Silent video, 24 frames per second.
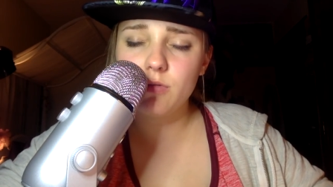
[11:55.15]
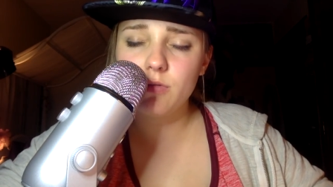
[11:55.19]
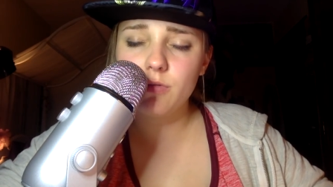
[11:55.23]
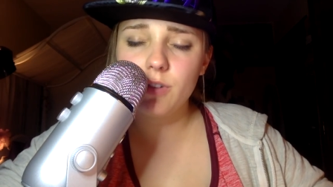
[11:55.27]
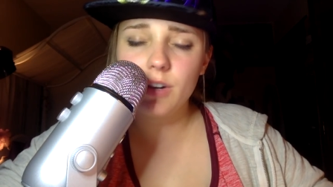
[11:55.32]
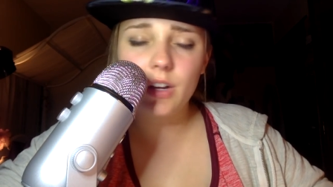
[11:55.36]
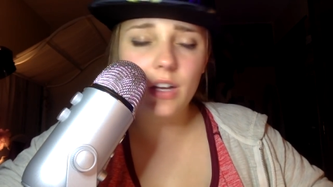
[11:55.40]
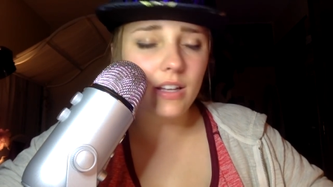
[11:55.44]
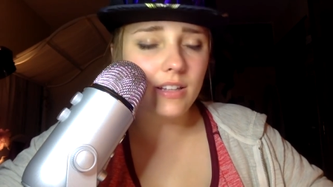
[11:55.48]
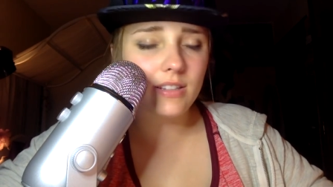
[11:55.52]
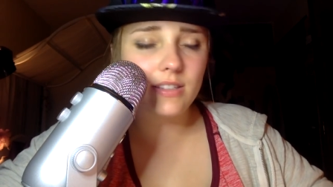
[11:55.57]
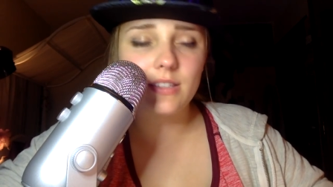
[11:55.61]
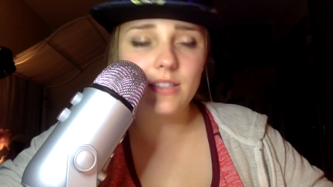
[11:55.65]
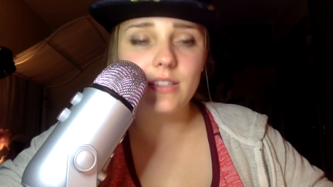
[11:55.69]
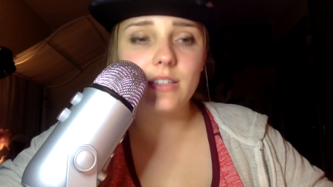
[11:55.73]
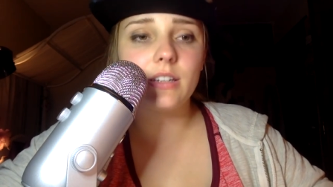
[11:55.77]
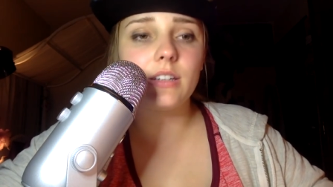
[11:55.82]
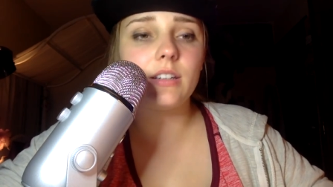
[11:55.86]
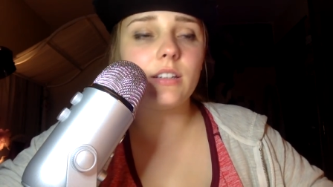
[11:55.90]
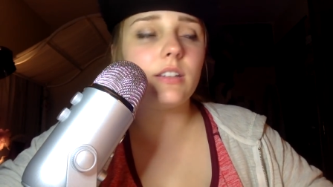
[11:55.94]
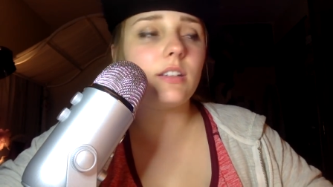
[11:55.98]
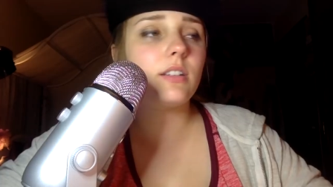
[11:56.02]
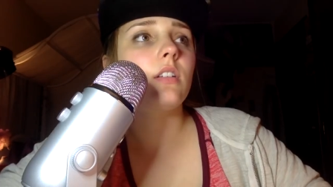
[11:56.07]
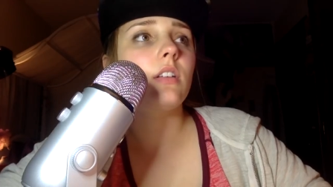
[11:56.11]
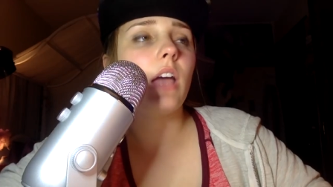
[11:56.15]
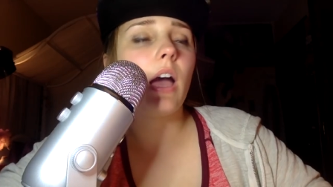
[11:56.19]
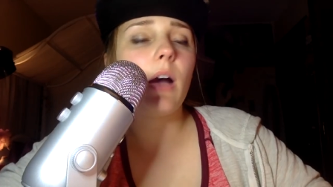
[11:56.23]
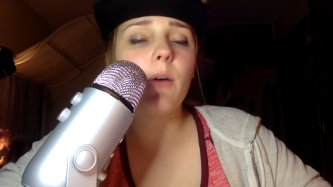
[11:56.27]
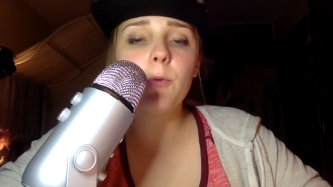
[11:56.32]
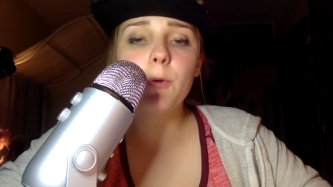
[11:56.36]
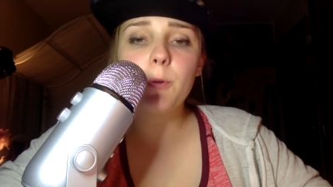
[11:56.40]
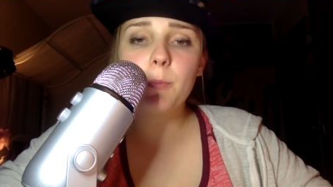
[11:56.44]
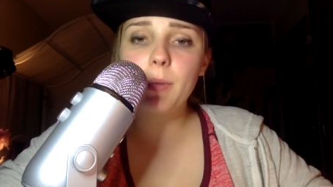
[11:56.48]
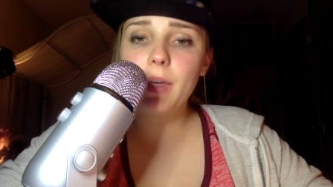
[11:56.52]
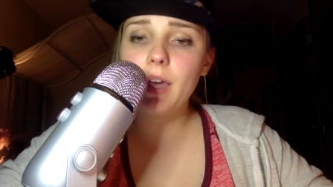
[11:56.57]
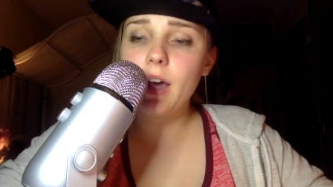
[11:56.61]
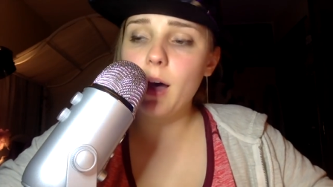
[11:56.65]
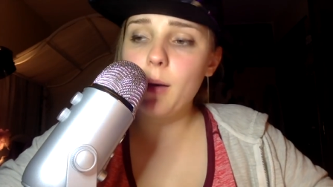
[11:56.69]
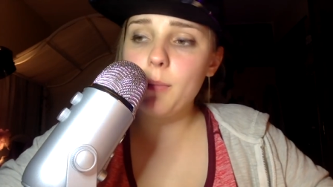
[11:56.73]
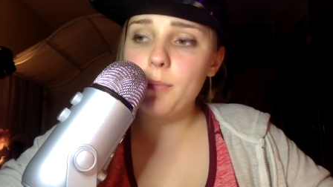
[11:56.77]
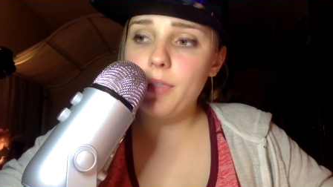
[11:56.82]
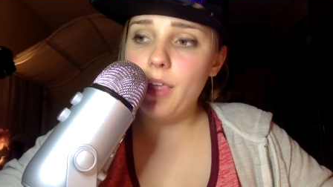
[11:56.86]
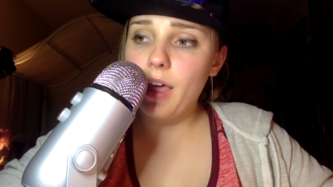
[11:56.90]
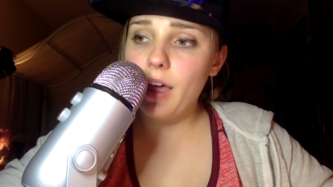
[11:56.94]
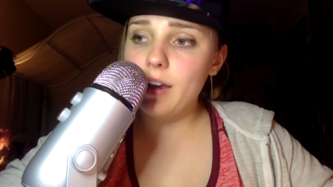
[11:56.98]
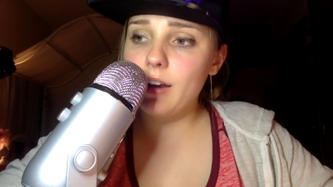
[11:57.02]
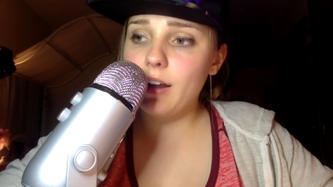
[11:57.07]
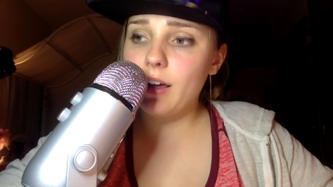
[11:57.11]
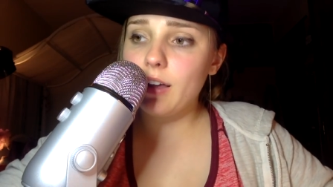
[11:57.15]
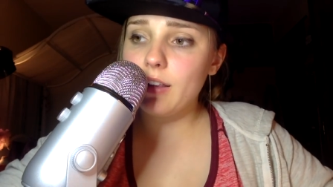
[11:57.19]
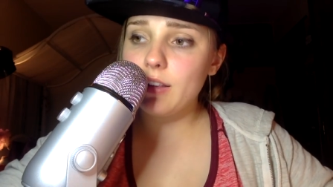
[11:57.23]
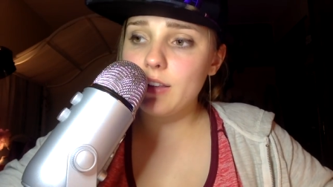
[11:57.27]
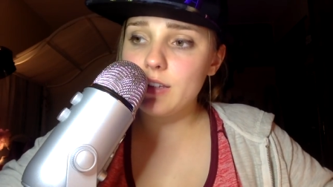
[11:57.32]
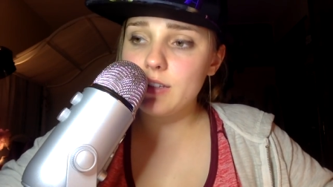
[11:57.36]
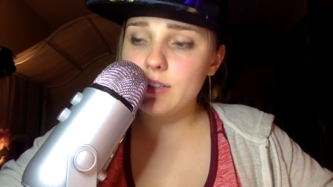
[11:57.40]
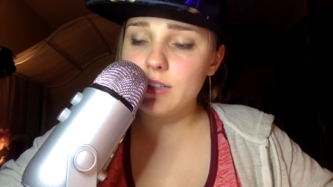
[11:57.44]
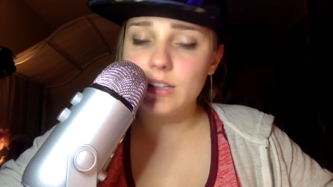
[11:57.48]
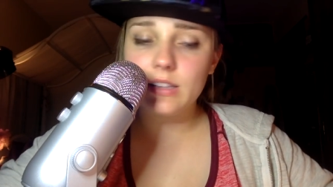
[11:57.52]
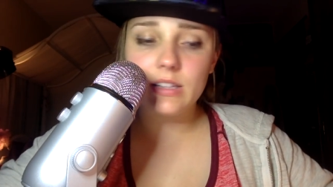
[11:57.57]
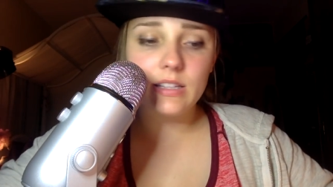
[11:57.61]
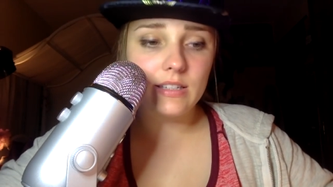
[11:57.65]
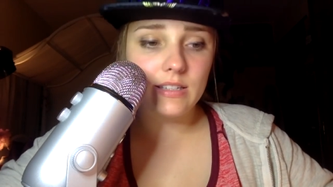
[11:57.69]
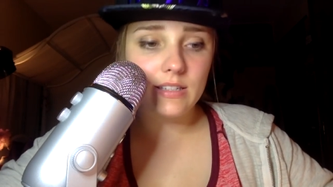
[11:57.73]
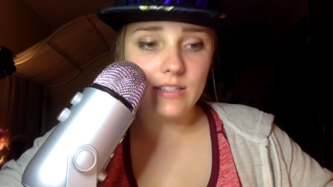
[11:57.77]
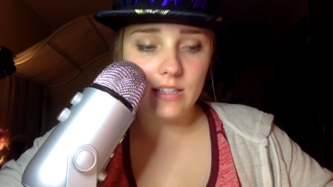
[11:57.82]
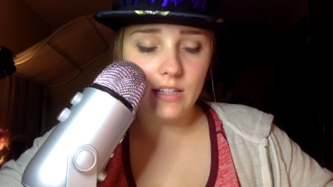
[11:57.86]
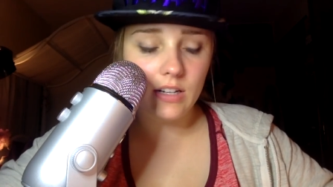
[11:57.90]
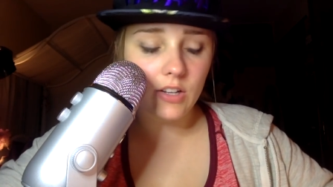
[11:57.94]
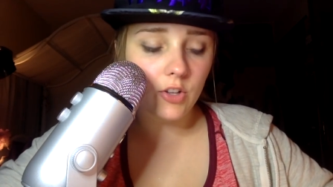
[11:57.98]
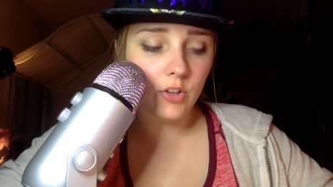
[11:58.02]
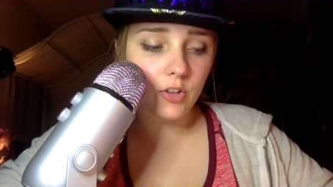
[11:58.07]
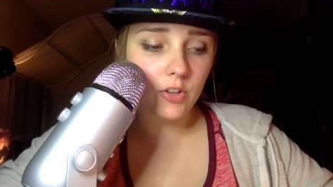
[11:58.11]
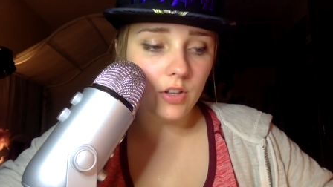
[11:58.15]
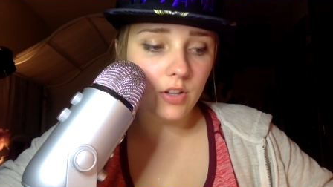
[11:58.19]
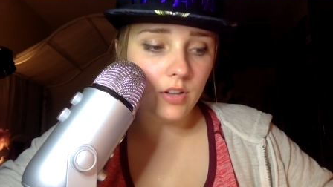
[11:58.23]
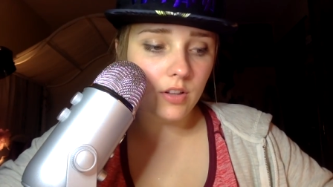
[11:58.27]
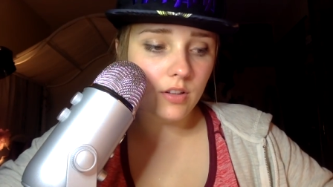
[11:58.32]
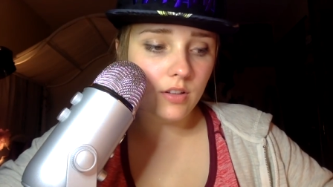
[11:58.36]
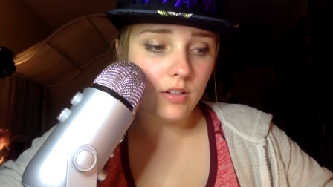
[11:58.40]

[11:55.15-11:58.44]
For God's sake. Have we become that nihilistically cynical?